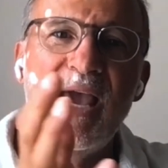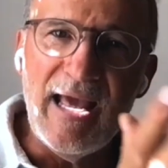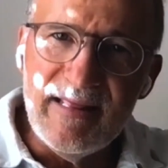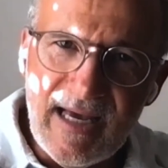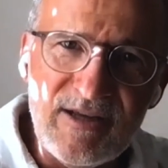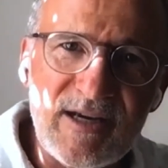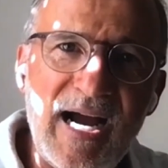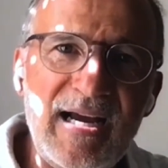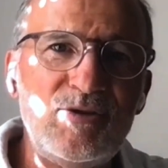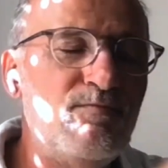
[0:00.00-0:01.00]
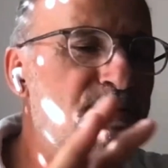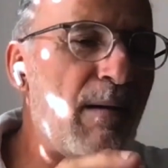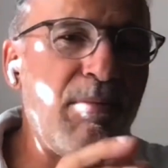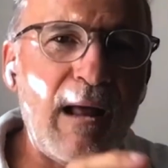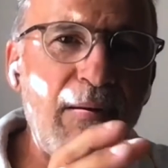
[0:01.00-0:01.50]
And then the guy,
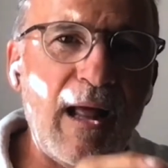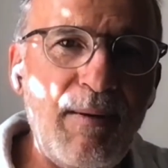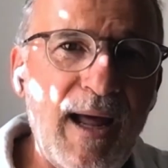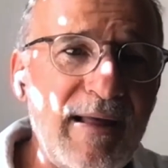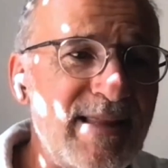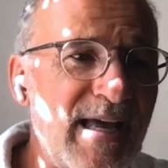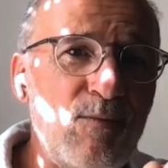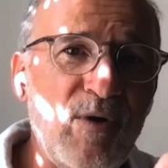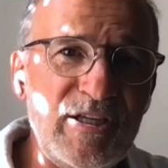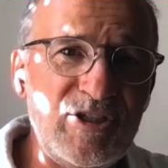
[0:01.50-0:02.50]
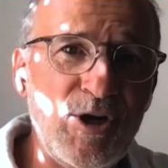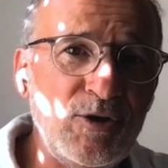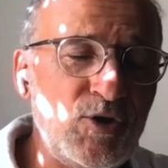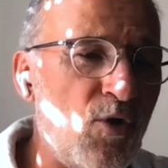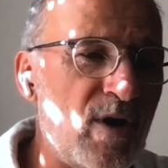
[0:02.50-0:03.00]
blah, blah, blah, blah. Then when he's
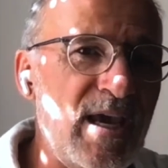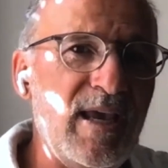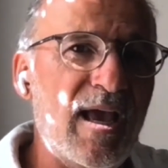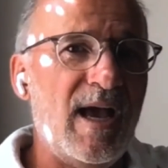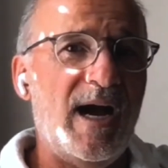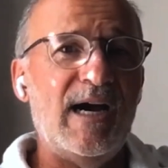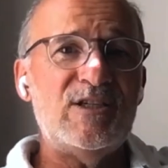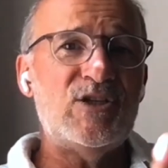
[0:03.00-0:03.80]
done talking, I